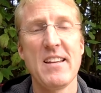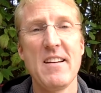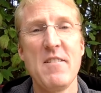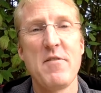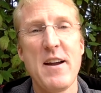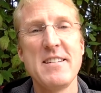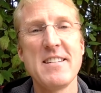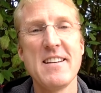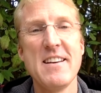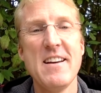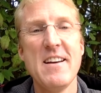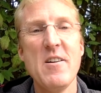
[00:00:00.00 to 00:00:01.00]
Friends,
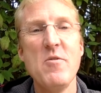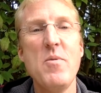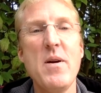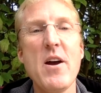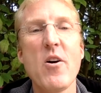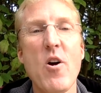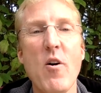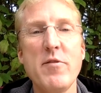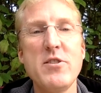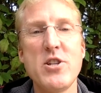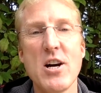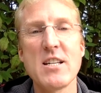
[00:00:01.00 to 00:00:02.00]
we are
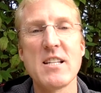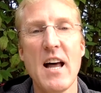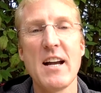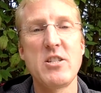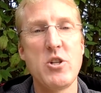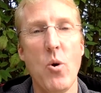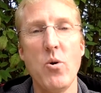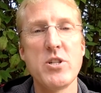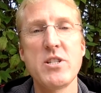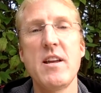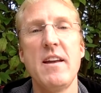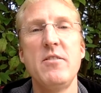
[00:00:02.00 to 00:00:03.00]
often just like
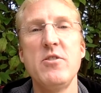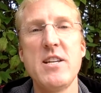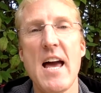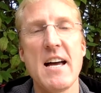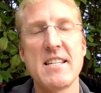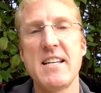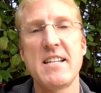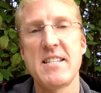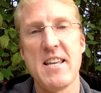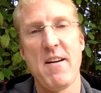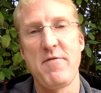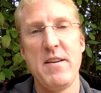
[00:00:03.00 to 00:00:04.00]
George the enthusiastic
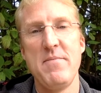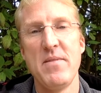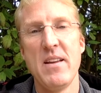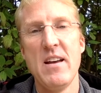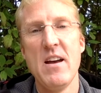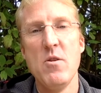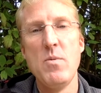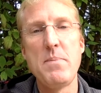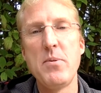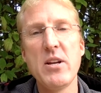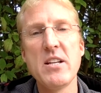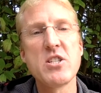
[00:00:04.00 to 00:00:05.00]
Staffy. We
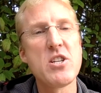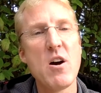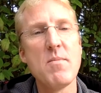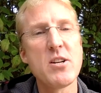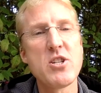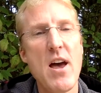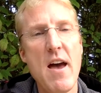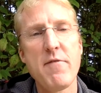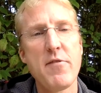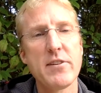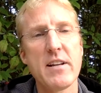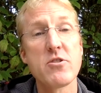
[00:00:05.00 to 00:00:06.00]
put in so much
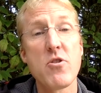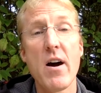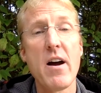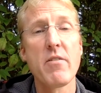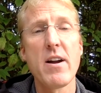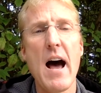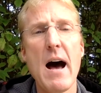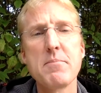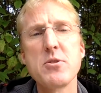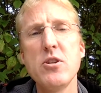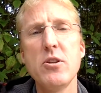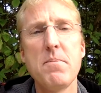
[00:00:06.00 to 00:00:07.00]
effort and try our
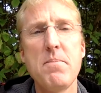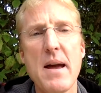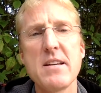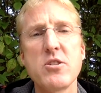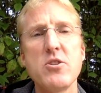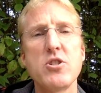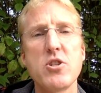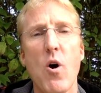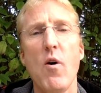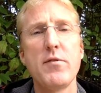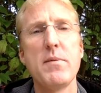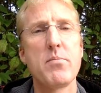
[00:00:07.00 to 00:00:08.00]
absolute best to
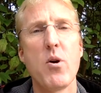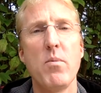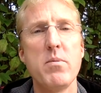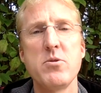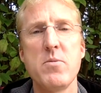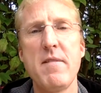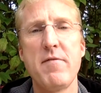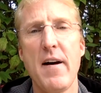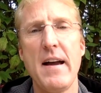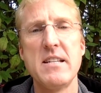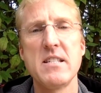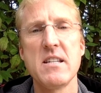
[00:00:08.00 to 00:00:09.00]
solve the problems we
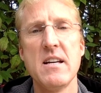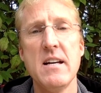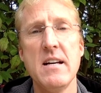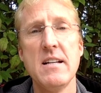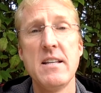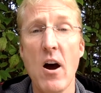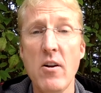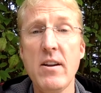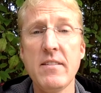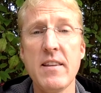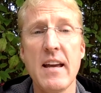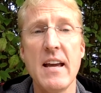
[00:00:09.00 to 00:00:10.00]
face. The only
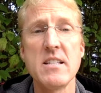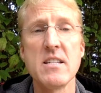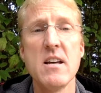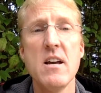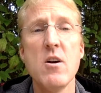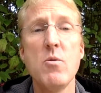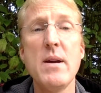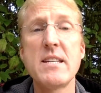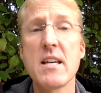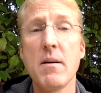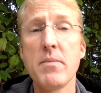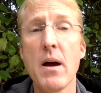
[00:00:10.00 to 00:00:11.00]
thing is, we
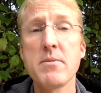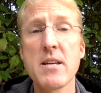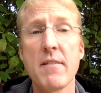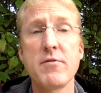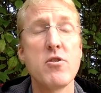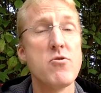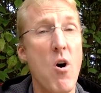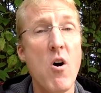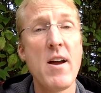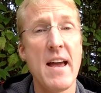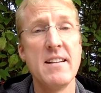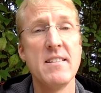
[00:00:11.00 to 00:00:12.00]
sometimes have the
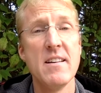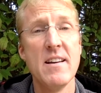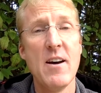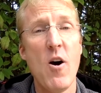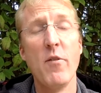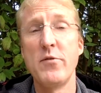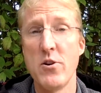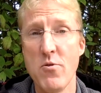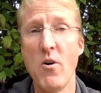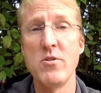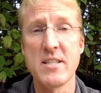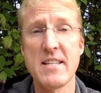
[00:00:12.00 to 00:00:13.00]
wrong end of the
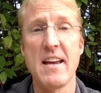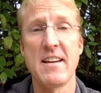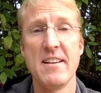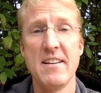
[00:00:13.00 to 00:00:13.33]
wrong stick.